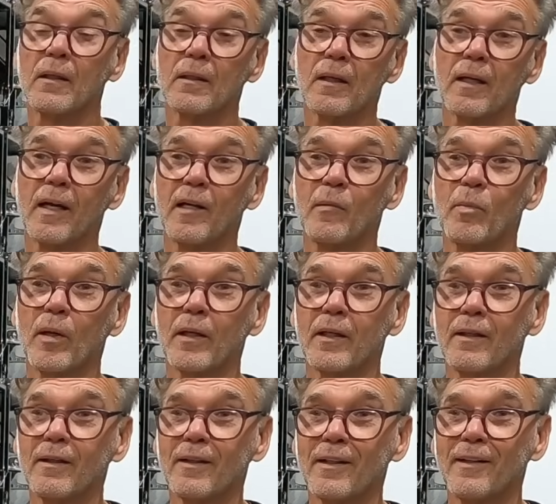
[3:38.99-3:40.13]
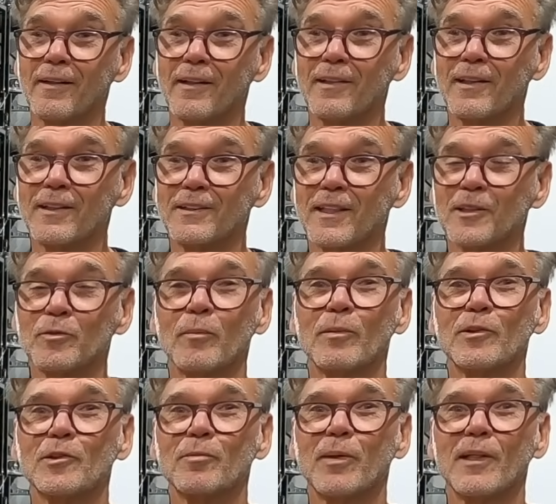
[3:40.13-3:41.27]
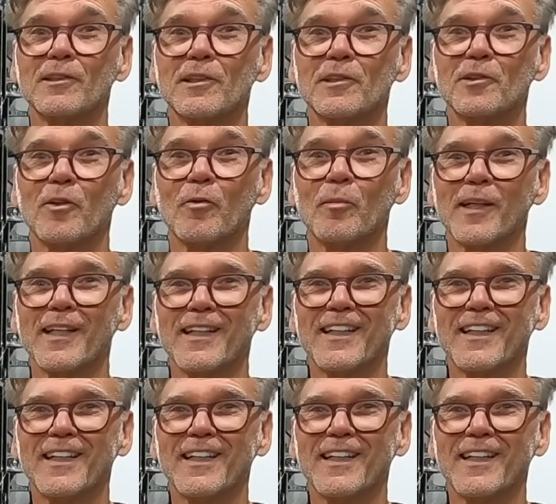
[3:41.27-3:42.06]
anybody. At least that's what Mr. Penske told me.